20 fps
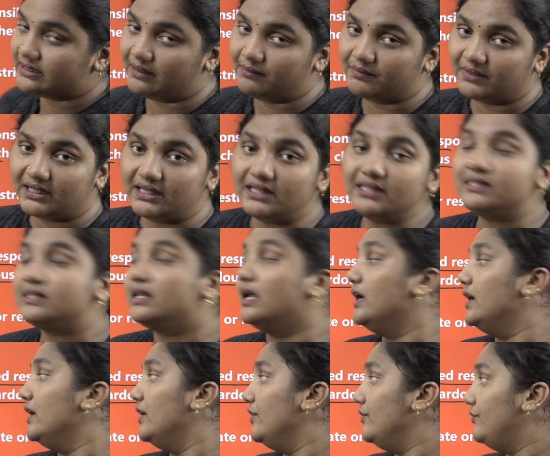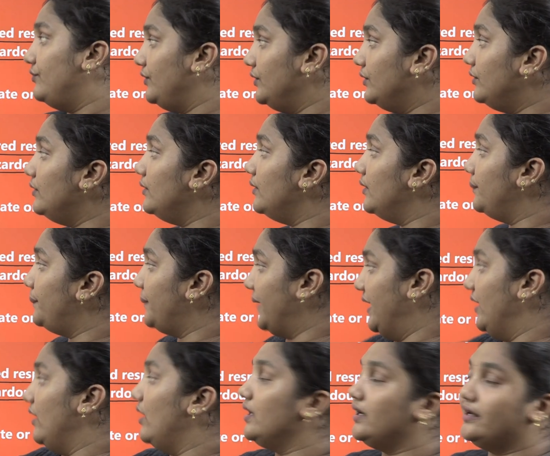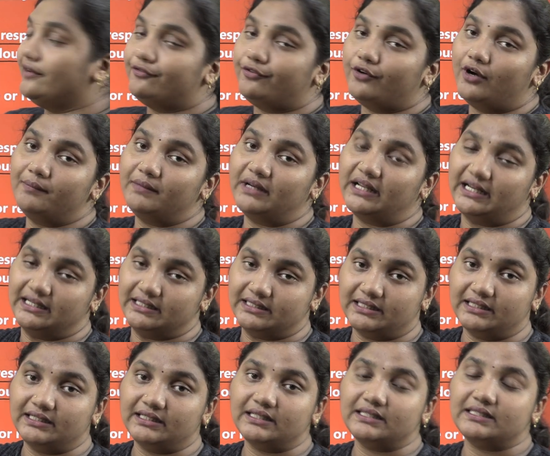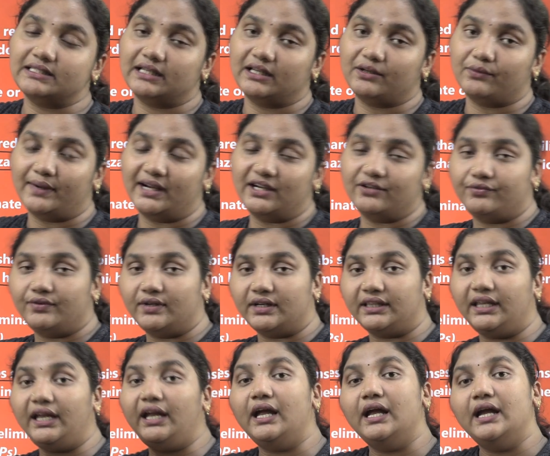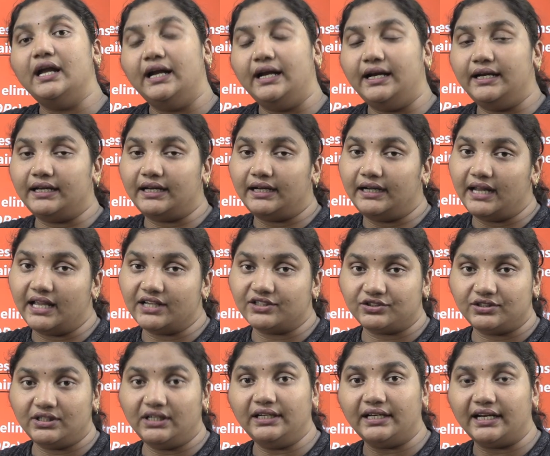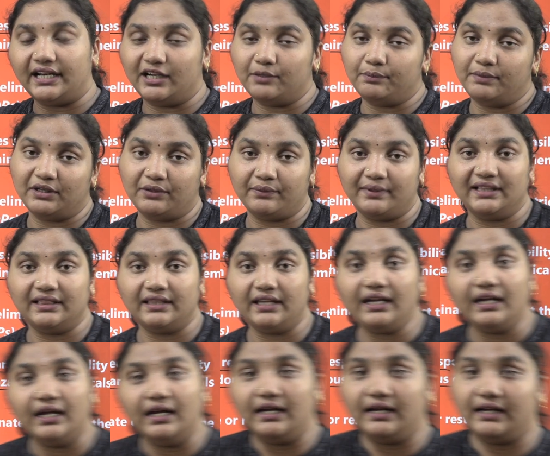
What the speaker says: chemicals, few prior informed consent is required for the international trade between the